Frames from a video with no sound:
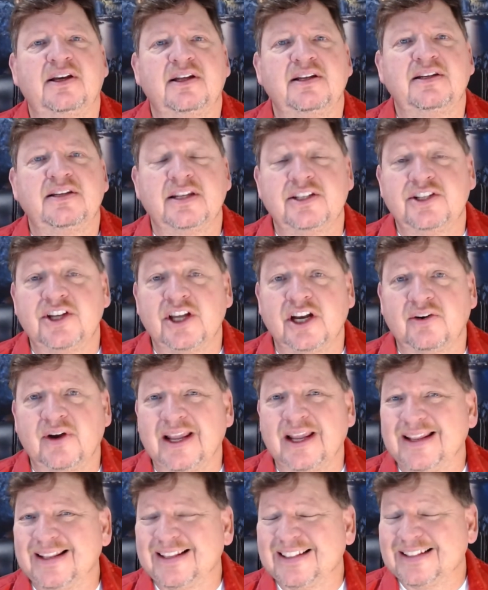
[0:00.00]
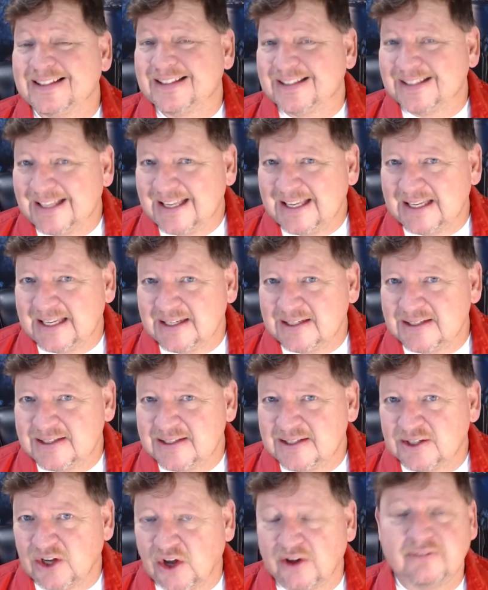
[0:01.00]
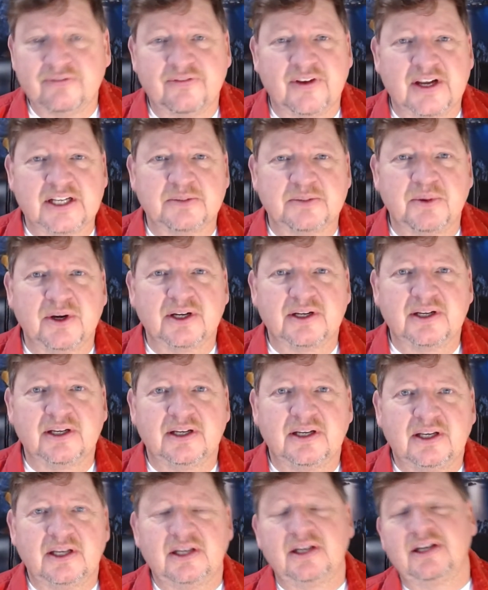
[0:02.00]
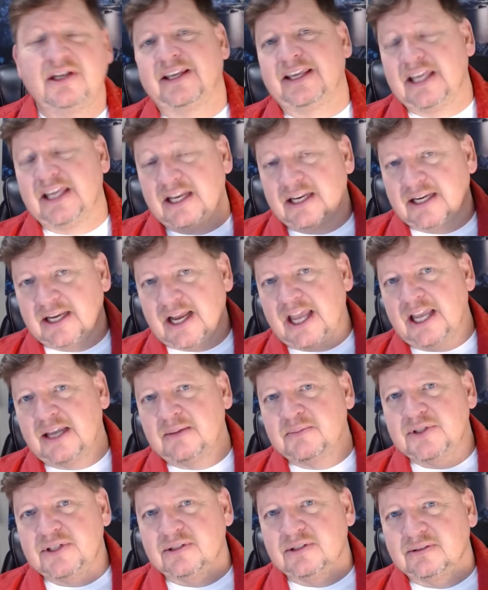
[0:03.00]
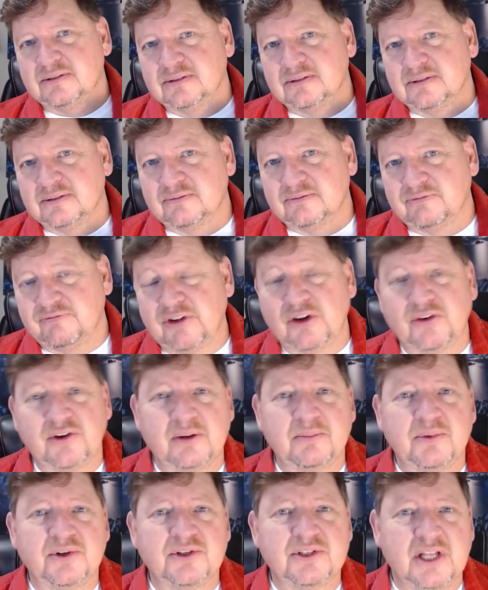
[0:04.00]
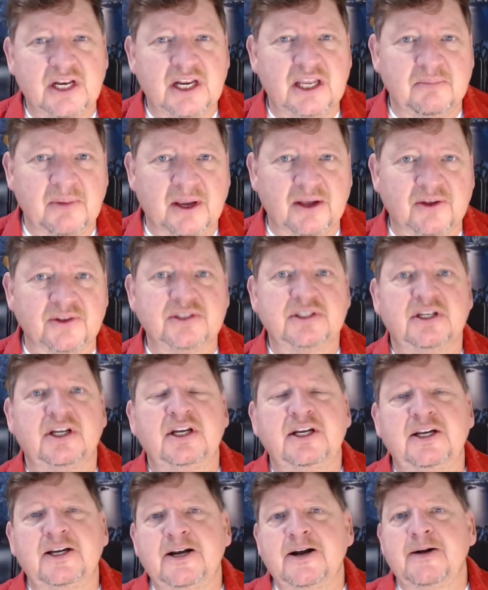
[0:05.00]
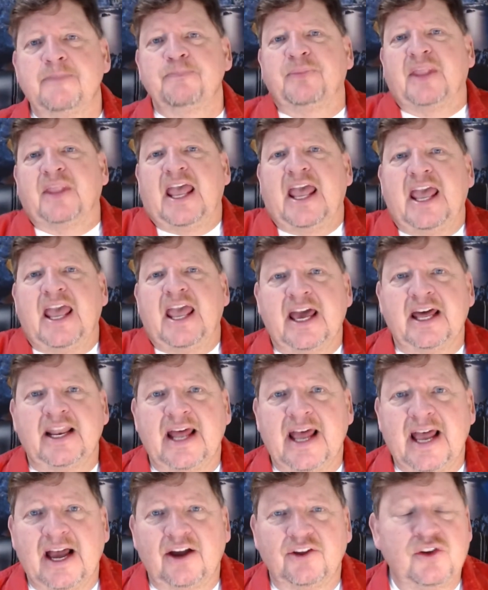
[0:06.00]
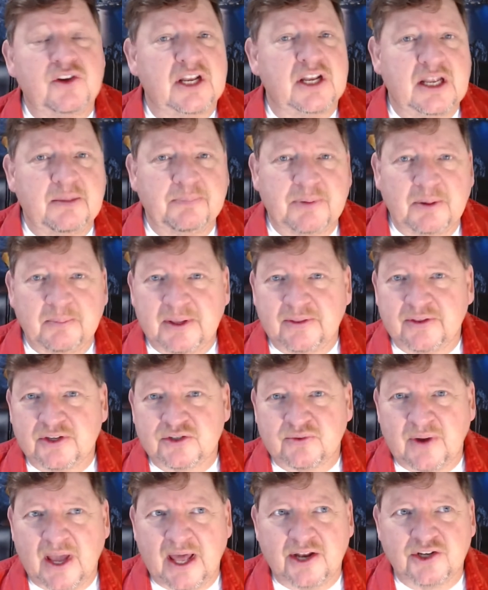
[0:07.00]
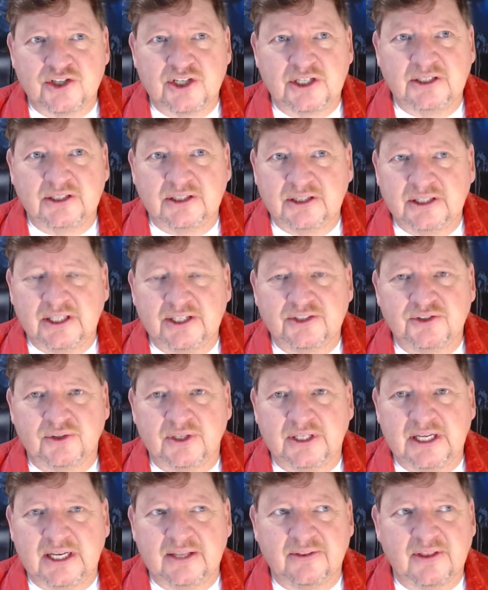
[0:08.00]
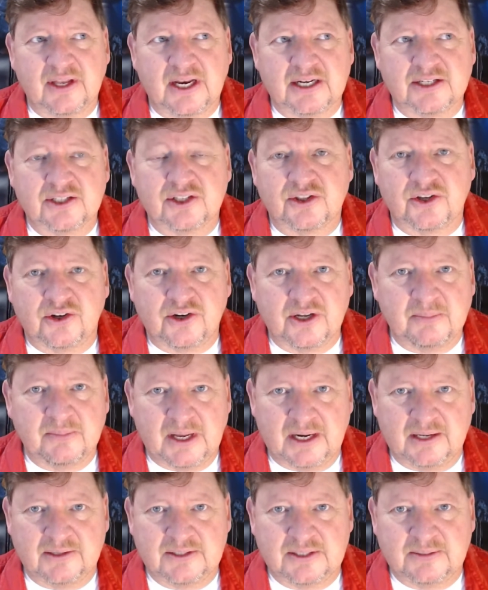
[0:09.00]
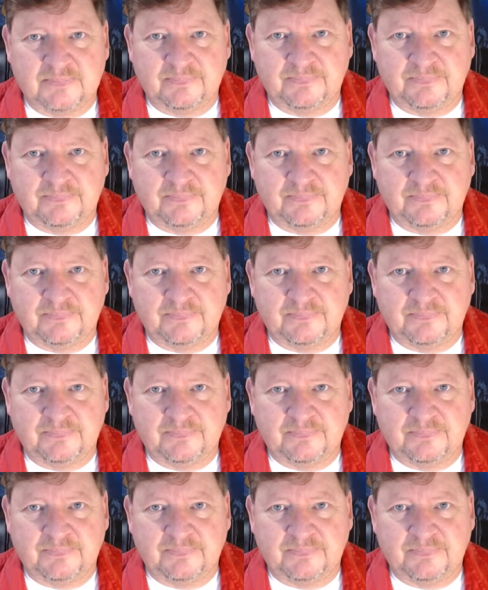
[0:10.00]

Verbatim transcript: to generate leads on Facebook, getting names, phone numbers, and emails, and how you can implement the strategy literally in the next 30 minutes.